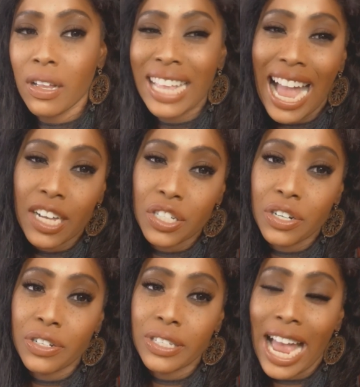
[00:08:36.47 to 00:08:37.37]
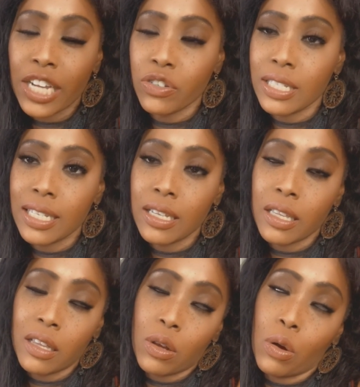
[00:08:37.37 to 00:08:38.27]
and the actors, actresses,
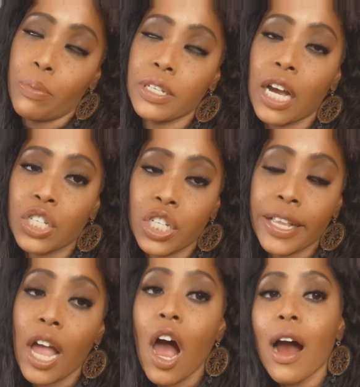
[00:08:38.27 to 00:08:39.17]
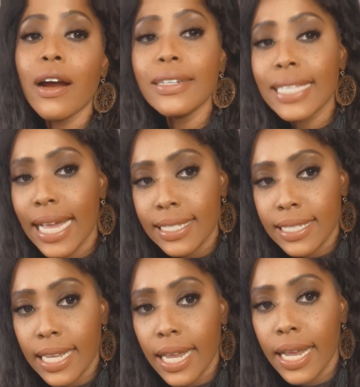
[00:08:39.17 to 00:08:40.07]
and the whole production are
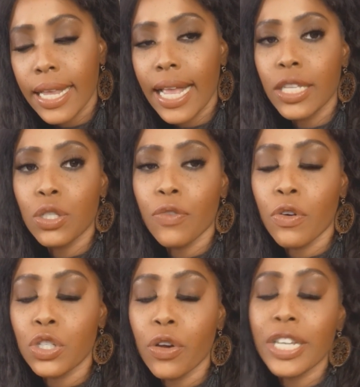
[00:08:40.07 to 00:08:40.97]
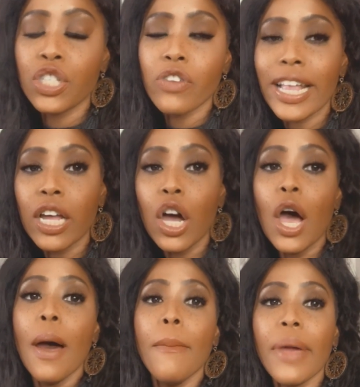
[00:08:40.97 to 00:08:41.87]
tested and so forth. So he's trying to
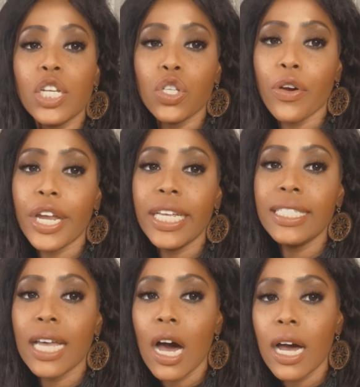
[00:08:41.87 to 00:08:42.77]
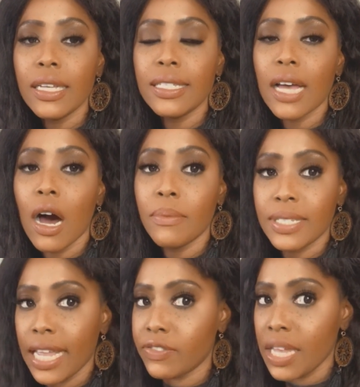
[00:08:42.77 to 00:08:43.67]
make sure he does safety